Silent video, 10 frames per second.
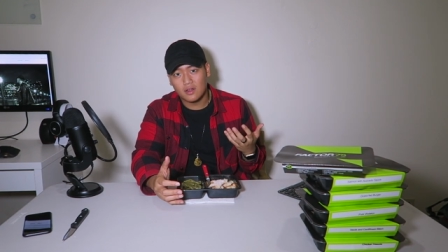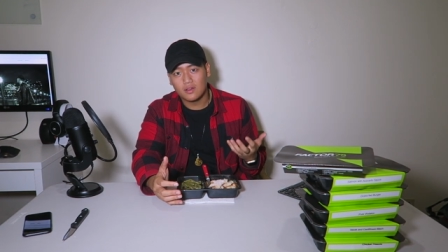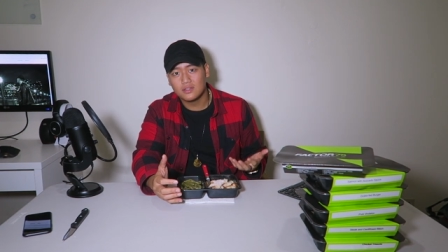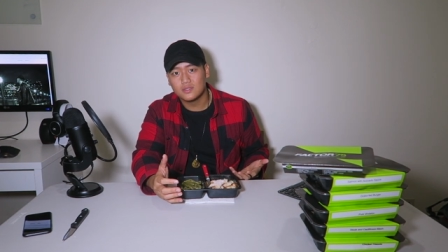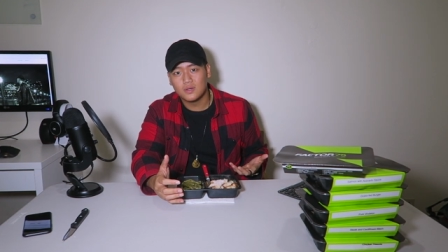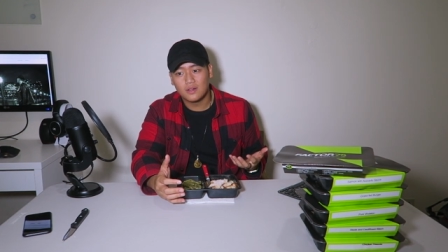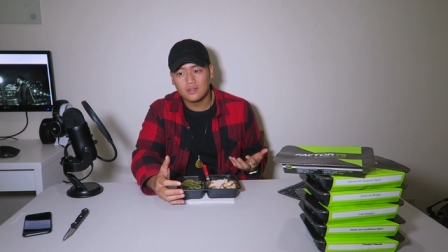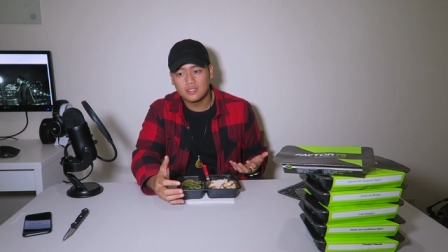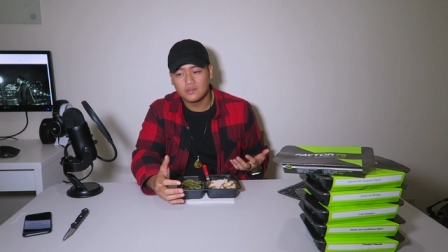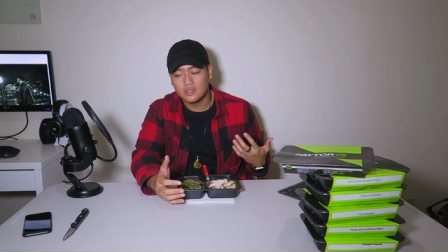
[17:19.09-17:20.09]
$2,
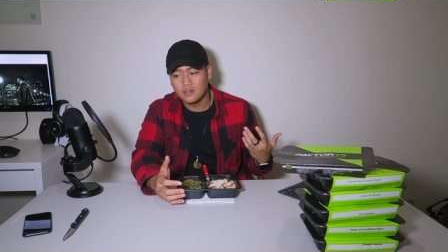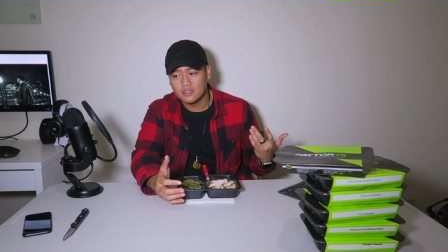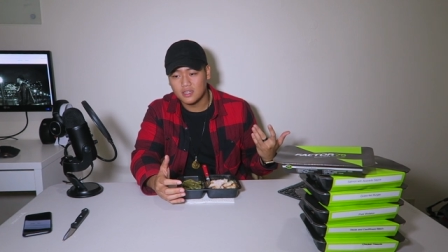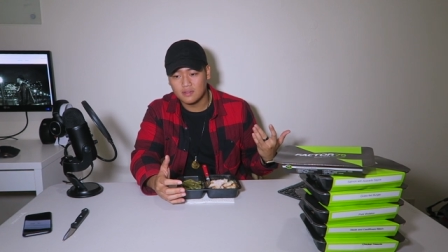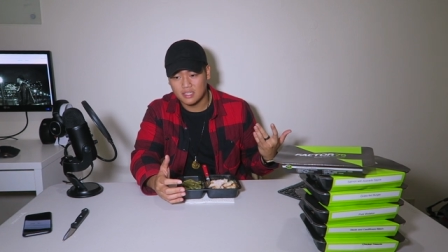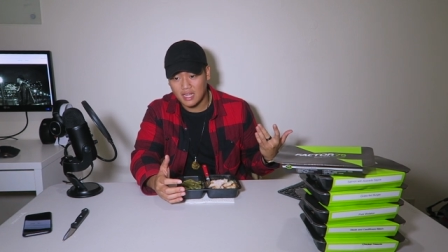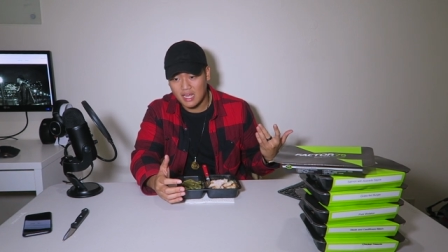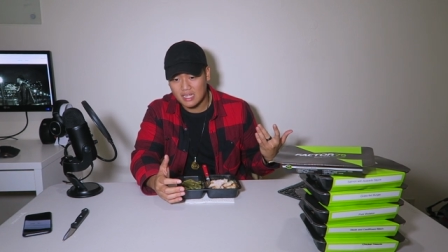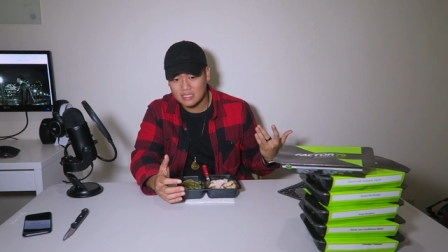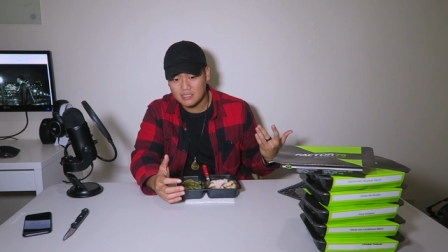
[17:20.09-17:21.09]
$3 after
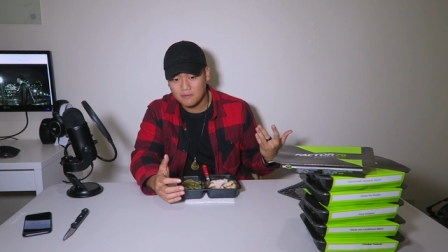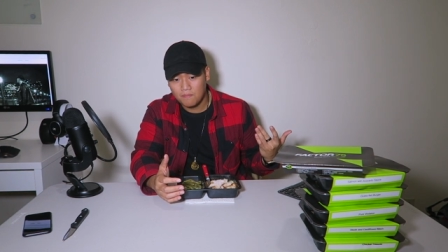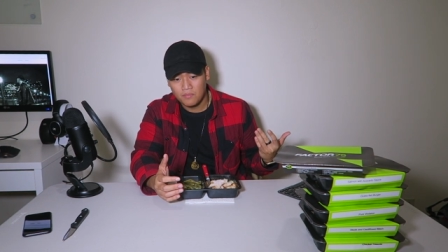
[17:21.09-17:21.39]
tax.